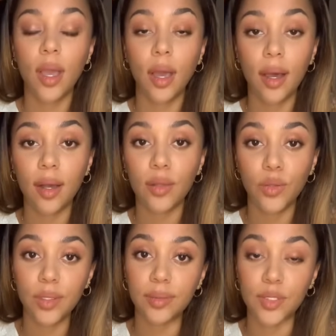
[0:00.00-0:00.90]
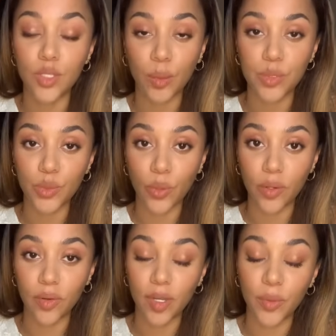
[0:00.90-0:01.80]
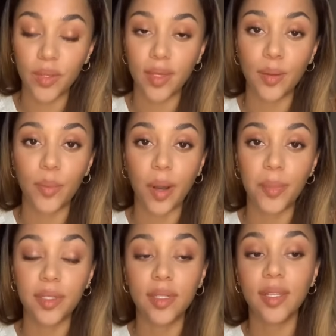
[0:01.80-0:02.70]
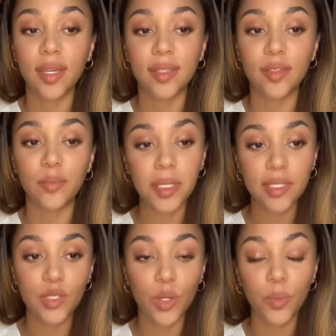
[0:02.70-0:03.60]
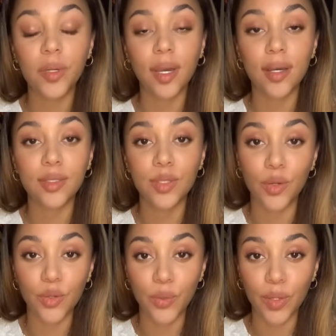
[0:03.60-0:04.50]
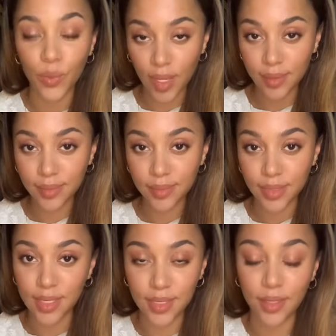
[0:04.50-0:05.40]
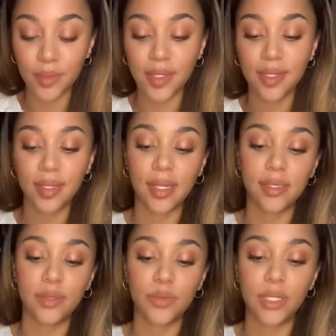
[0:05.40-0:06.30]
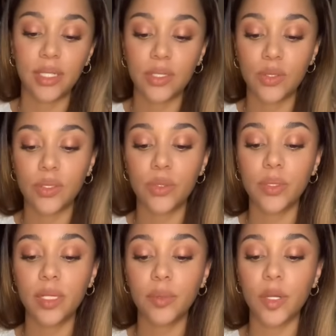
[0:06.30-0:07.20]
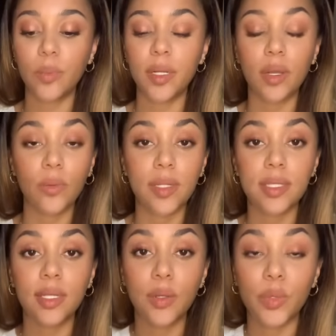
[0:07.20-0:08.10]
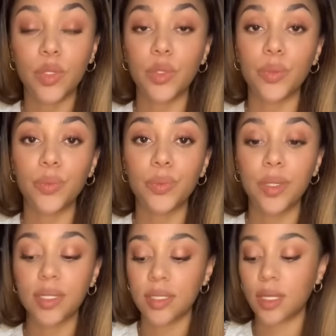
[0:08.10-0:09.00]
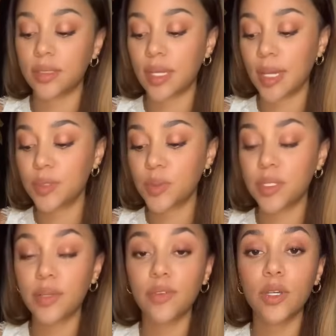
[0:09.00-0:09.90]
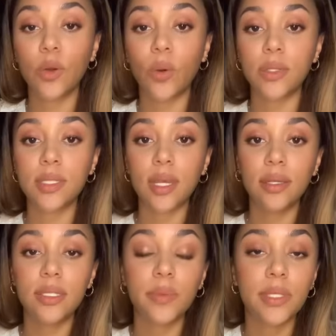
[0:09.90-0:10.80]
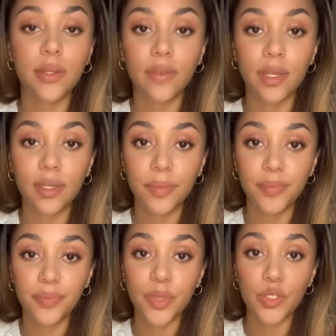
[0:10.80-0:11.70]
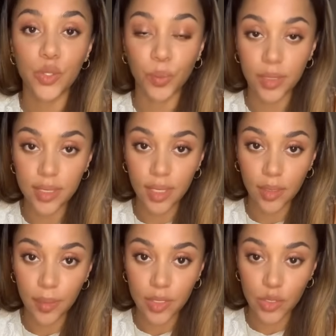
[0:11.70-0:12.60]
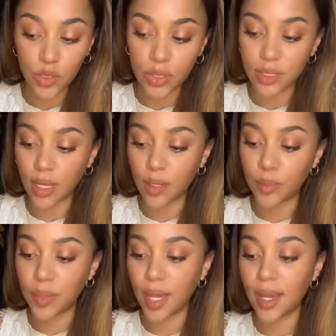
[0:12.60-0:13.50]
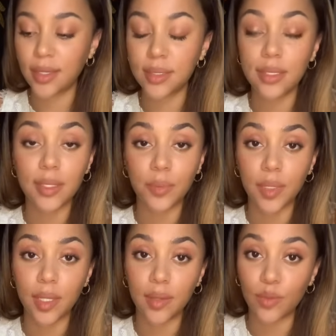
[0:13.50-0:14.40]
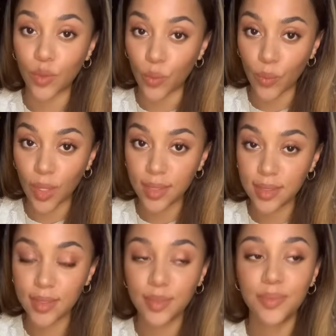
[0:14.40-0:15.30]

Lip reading: Hello there, this Anonymous Oracle here with a pop-in collective message. I hope you guys are doing well. This is going to be a collective reading, so this reading may or may not resonate with you. It is not time specific or sign specific, so please take the messages that apply and simply leave the rest.